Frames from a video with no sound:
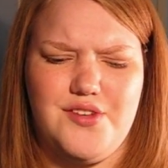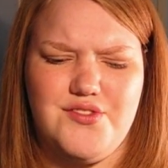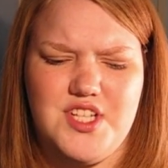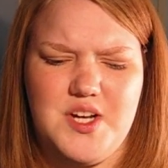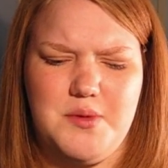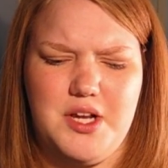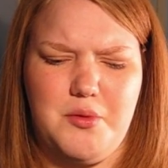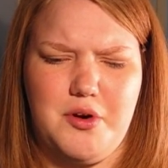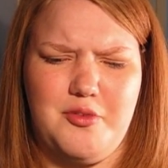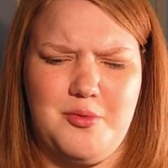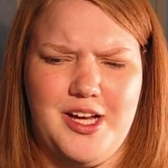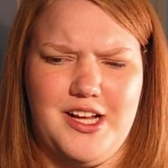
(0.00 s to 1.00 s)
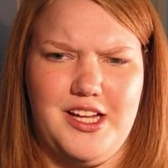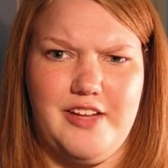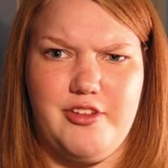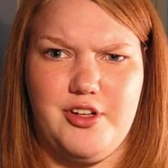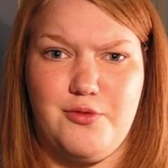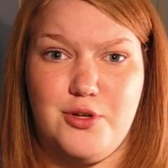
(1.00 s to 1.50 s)
I've seen them anywhere from like
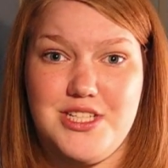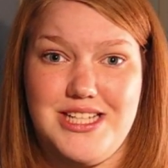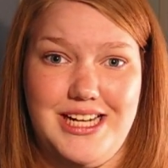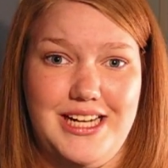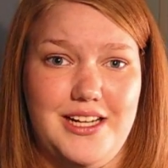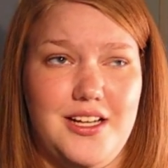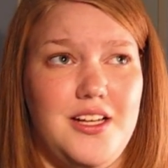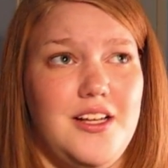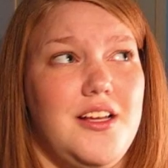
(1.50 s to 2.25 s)
$11 to $14,